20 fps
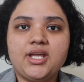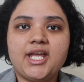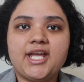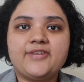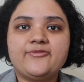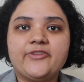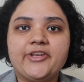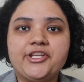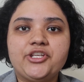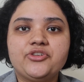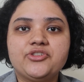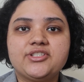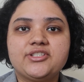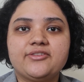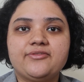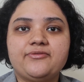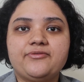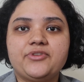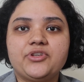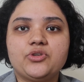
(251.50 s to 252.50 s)
And when you
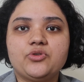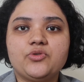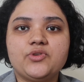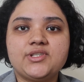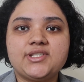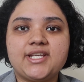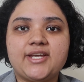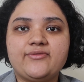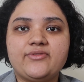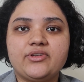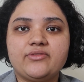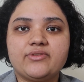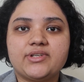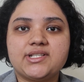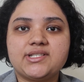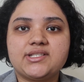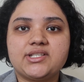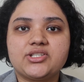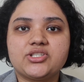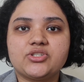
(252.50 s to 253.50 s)
diffuse
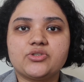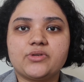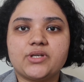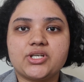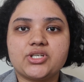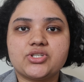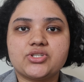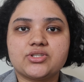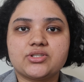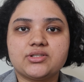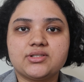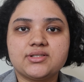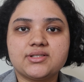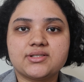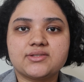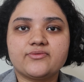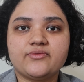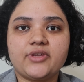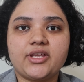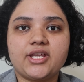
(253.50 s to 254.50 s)
everyone's
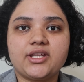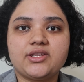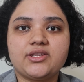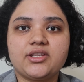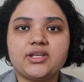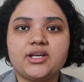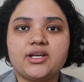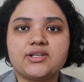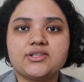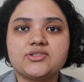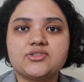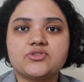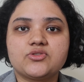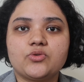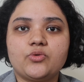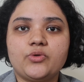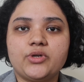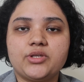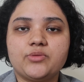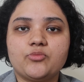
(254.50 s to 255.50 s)
situations where they are
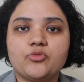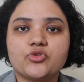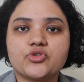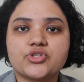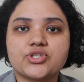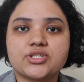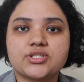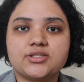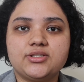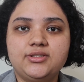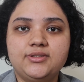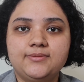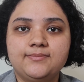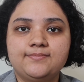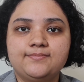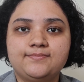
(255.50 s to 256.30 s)
so emotional,